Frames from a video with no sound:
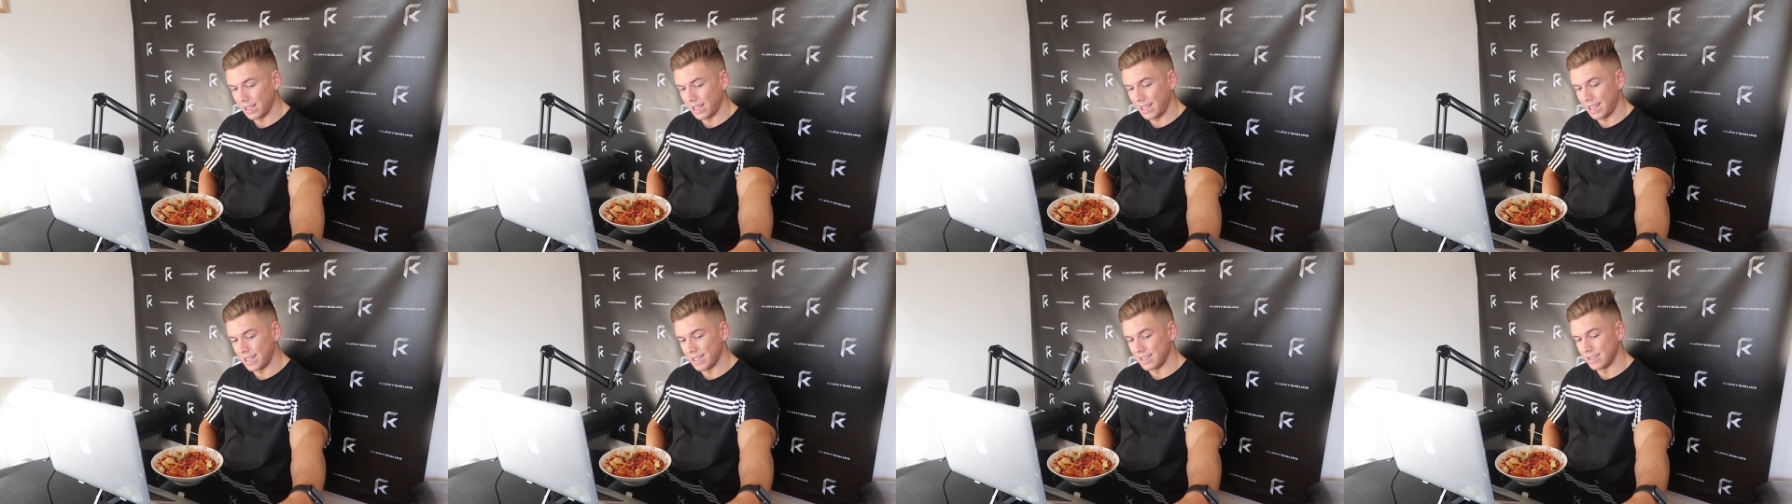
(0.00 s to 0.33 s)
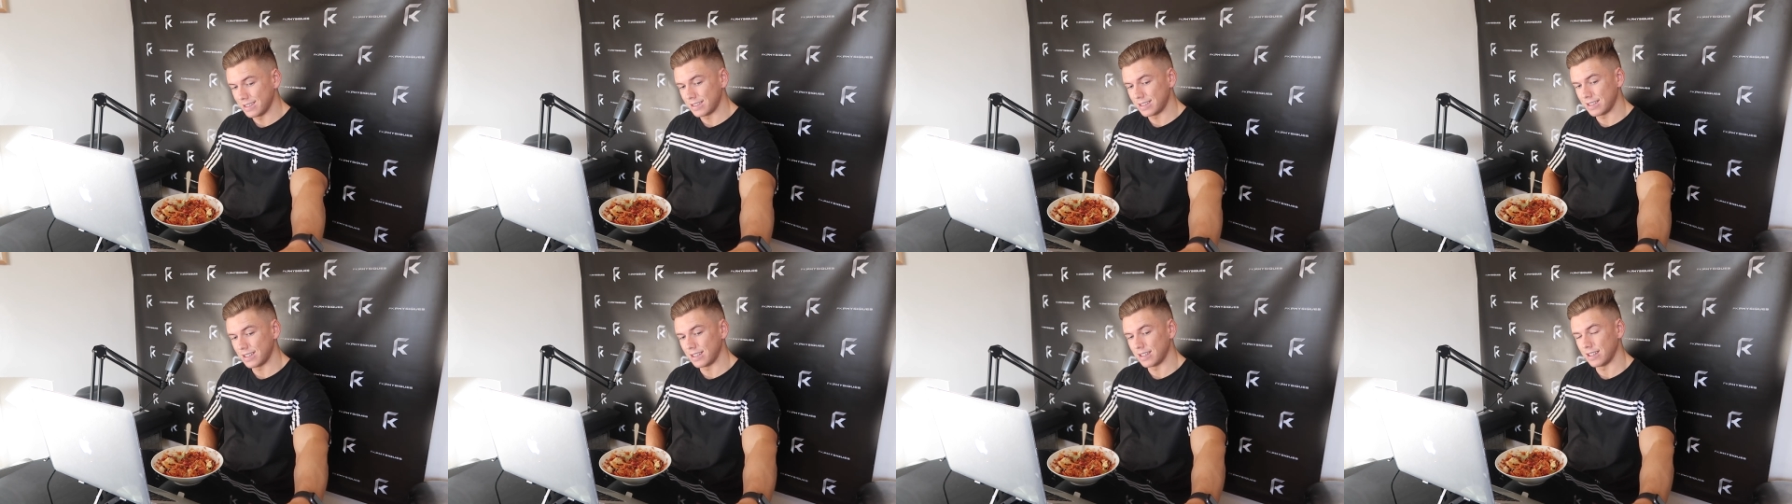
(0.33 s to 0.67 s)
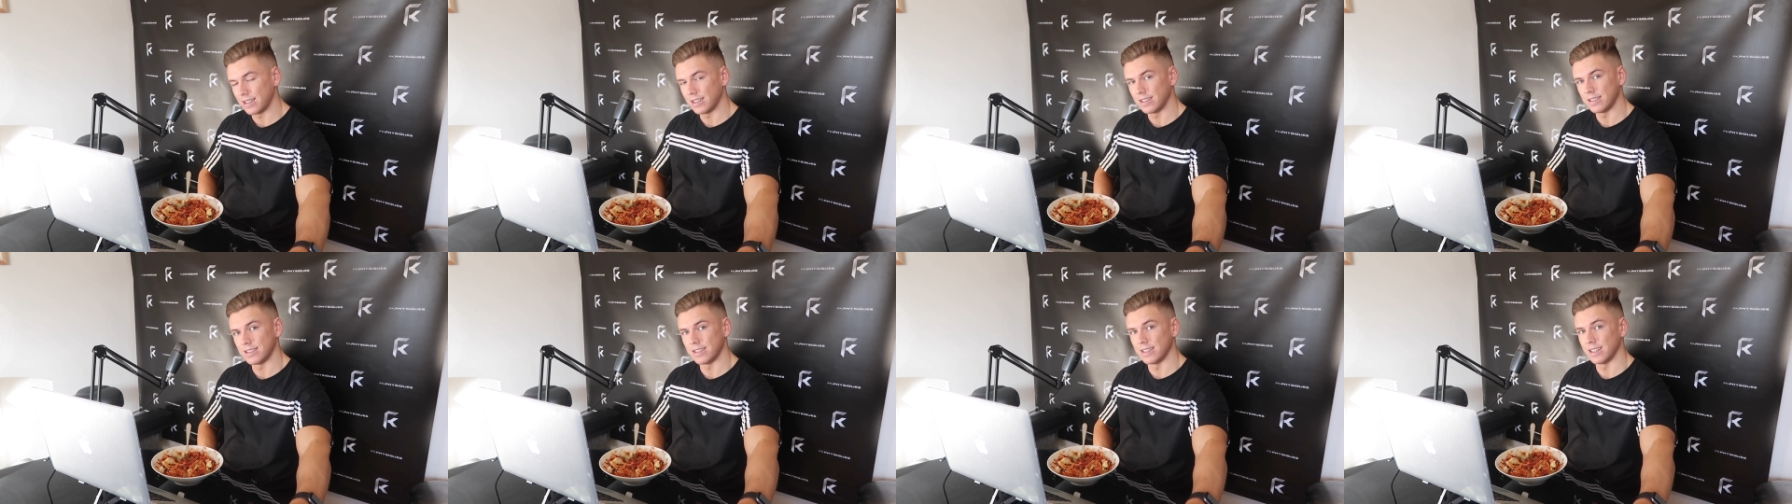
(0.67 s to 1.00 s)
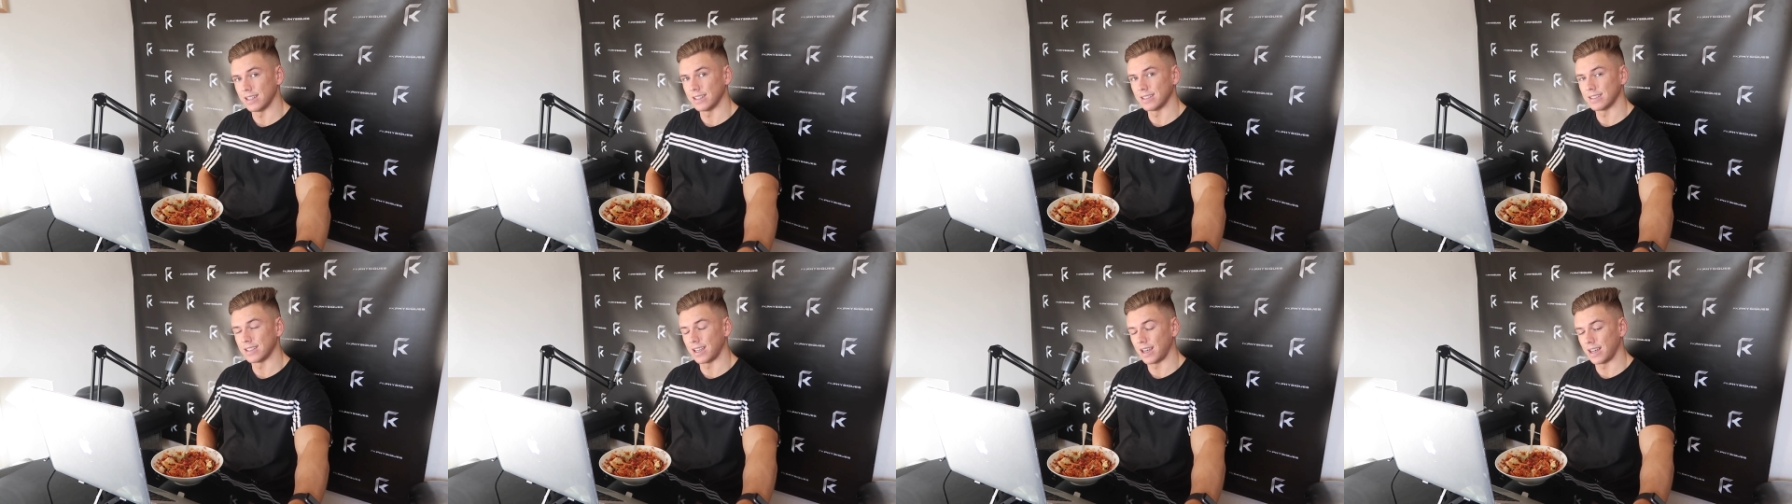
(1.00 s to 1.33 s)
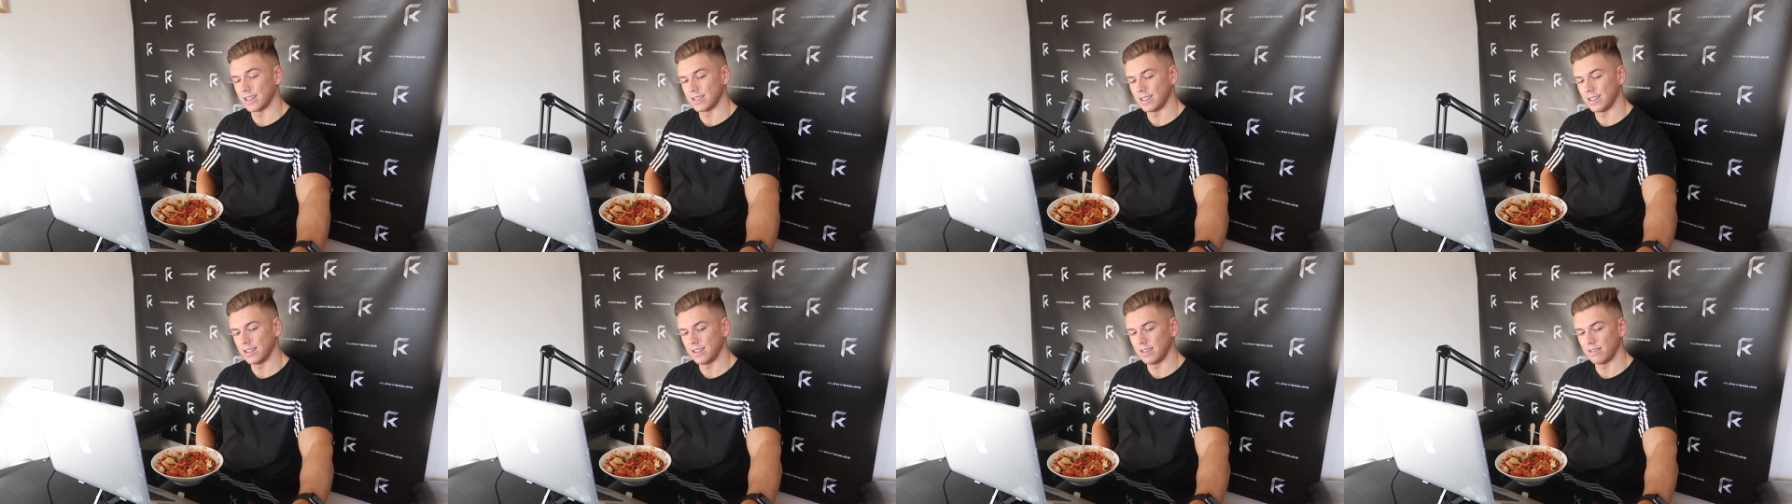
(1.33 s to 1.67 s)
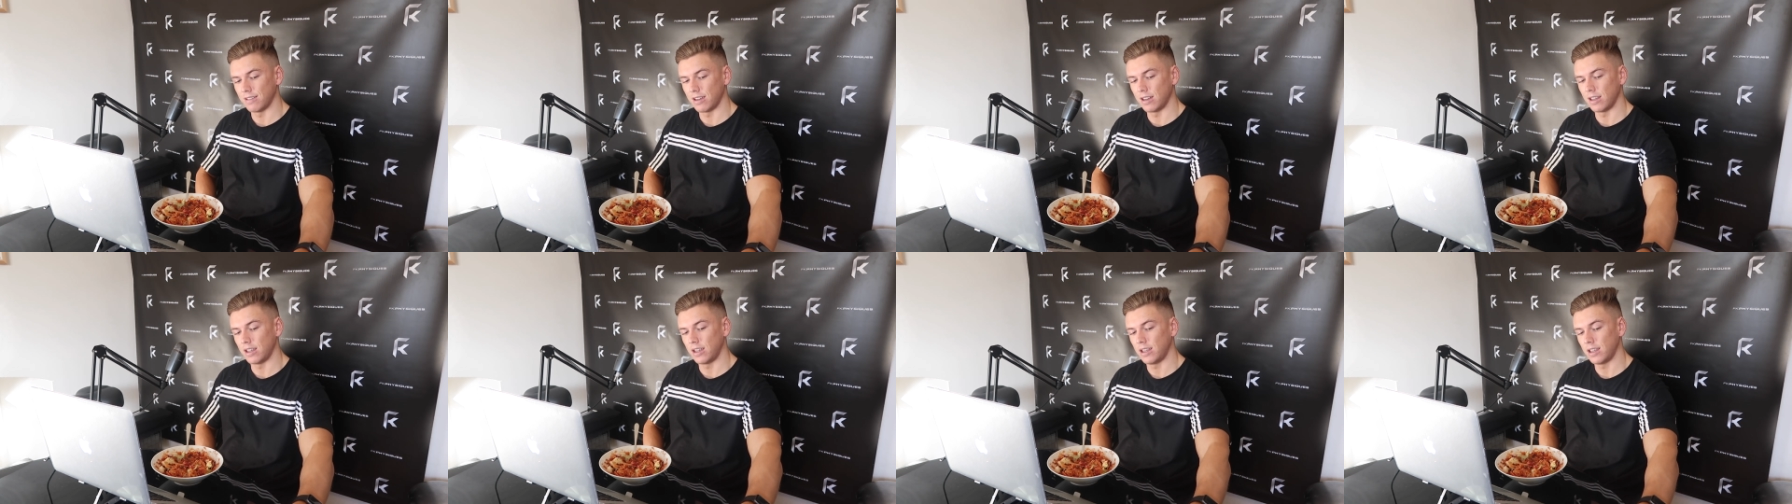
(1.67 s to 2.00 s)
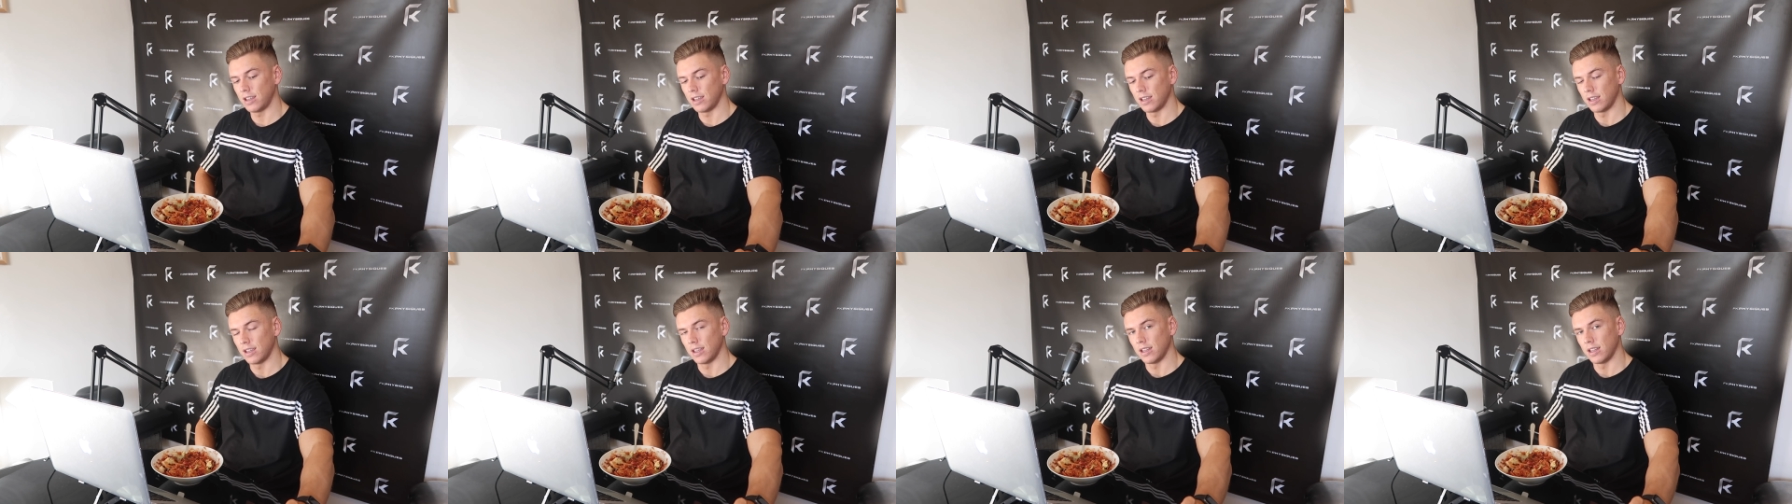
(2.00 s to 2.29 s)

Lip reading: is, this is exciting, you ready?